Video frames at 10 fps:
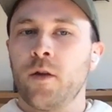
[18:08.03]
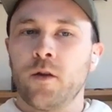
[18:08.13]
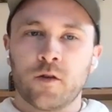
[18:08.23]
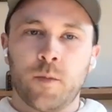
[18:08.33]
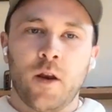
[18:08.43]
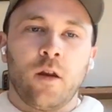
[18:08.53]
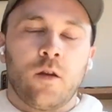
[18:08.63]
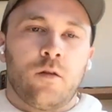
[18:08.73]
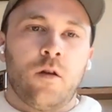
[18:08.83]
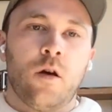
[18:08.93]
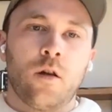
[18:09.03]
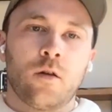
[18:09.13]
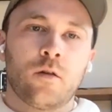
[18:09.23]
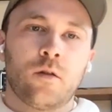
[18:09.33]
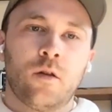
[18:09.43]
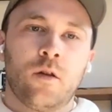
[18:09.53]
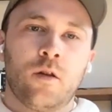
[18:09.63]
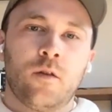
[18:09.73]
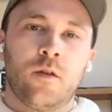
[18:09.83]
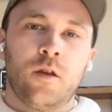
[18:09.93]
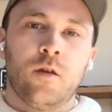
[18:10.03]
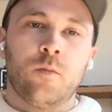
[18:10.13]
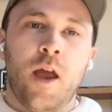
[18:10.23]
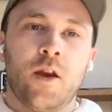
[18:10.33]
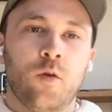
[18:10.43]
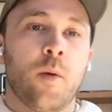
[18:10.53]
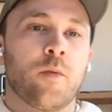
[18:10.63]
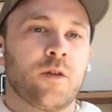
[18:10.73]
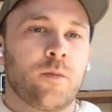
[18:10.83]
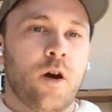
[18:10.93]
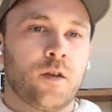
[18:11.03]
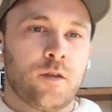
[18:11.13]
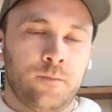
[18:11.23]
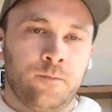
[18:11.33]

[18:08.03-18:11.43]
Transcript: than you're spending on the annual membership cost.